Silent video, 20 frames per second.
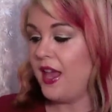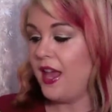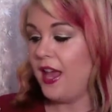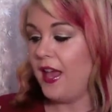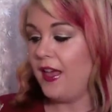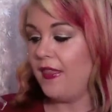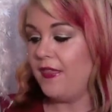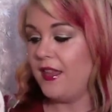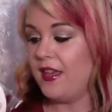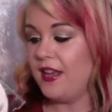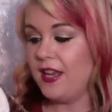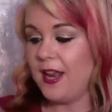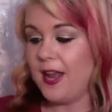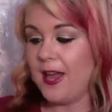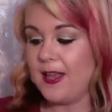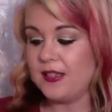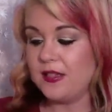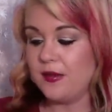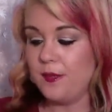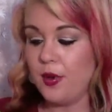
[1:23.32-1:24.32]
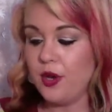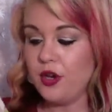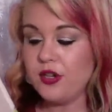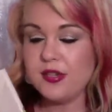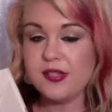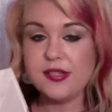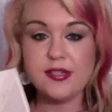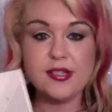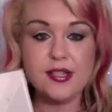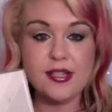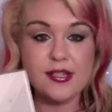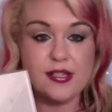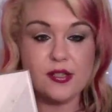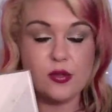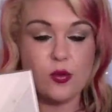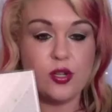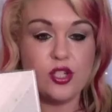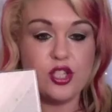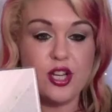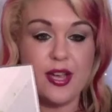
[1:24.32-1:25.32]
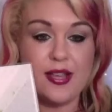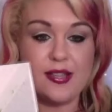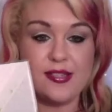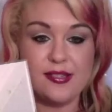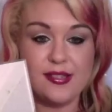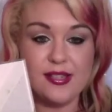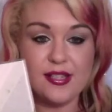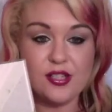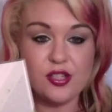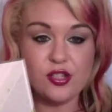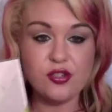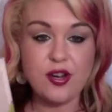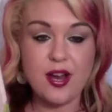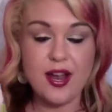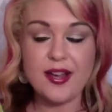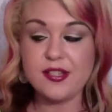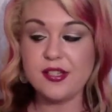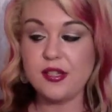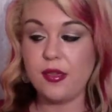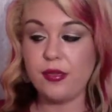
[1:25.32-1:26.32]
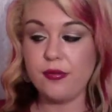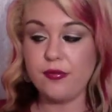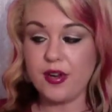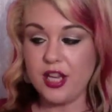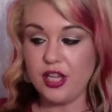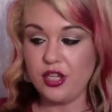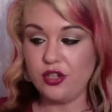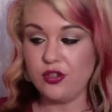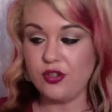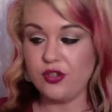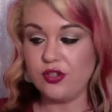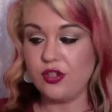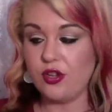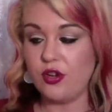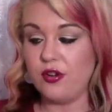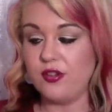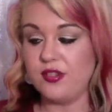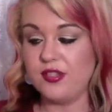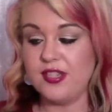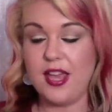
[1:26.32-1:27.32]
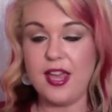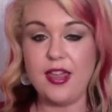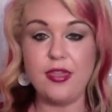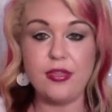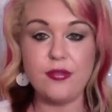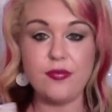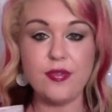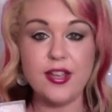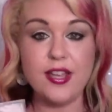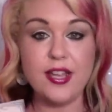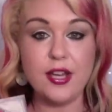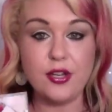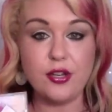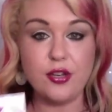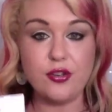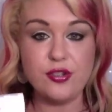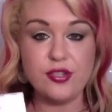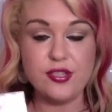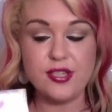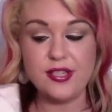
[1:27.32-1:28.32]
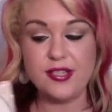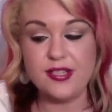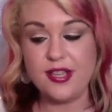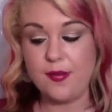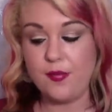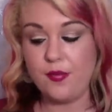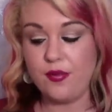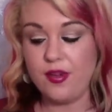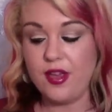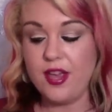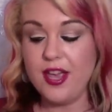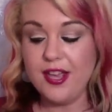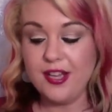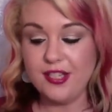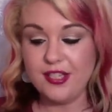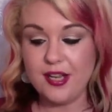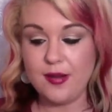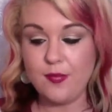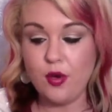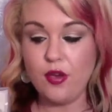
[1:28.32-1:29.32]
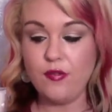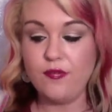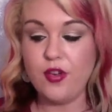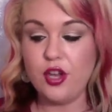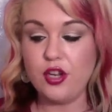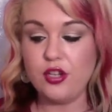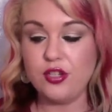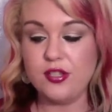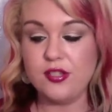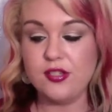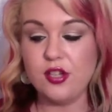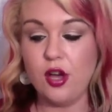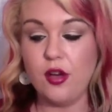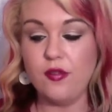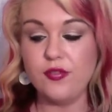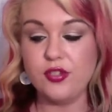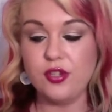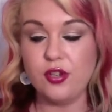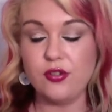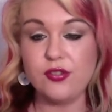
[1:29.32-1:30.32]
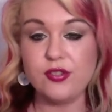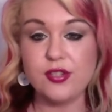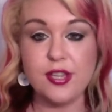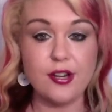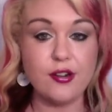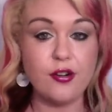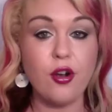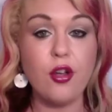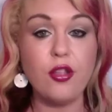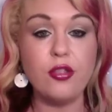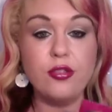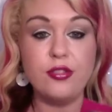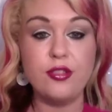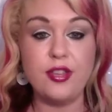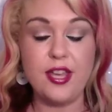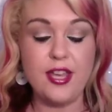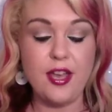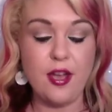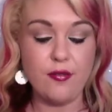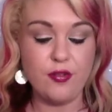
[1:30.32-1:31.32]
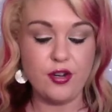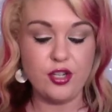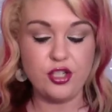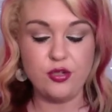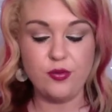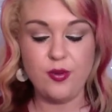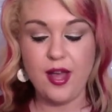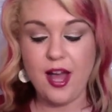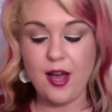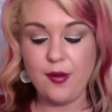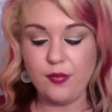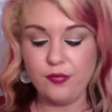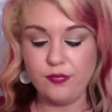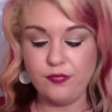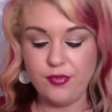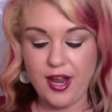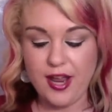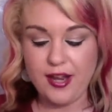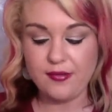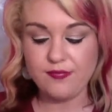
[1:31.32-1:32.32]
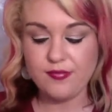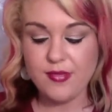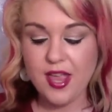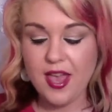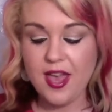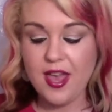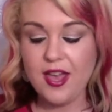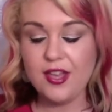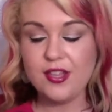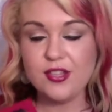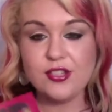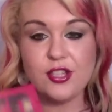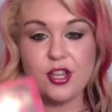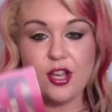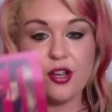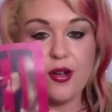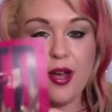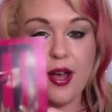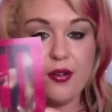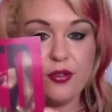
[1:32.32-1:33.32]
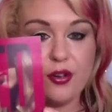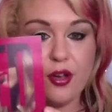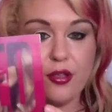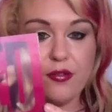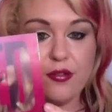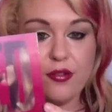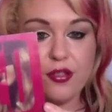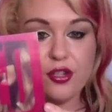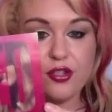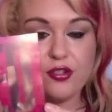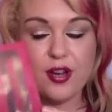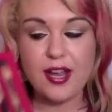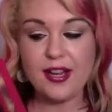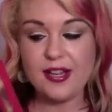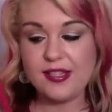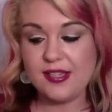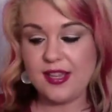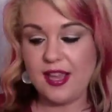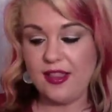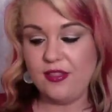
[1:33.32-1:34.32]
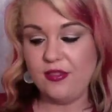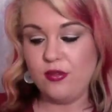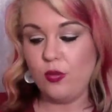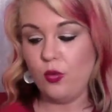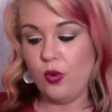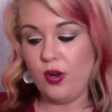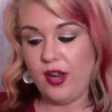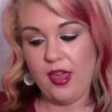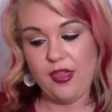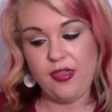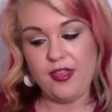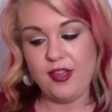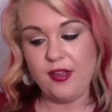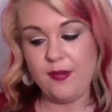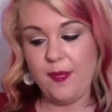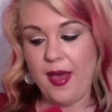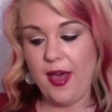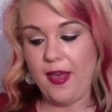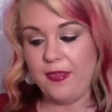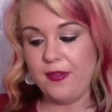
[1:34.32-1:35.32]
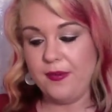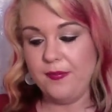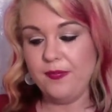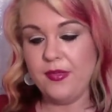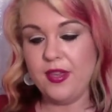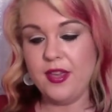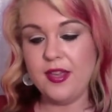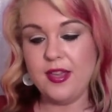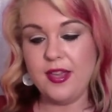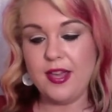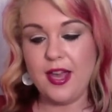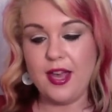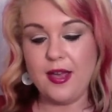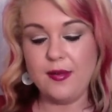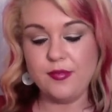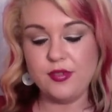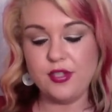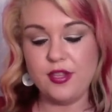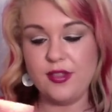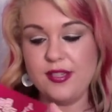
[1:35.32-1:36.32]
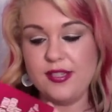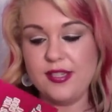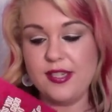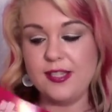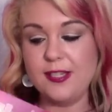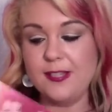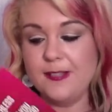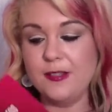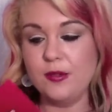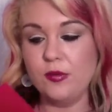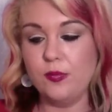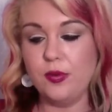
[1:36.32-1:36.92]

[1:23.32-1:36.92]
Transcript: And then it has a bonus disc, which has 6 tracks, 3 new songs, and 3 acoustic demo versions of songs that are on the original album Red. So I'll go through the tracks and what I think about them. So this is the little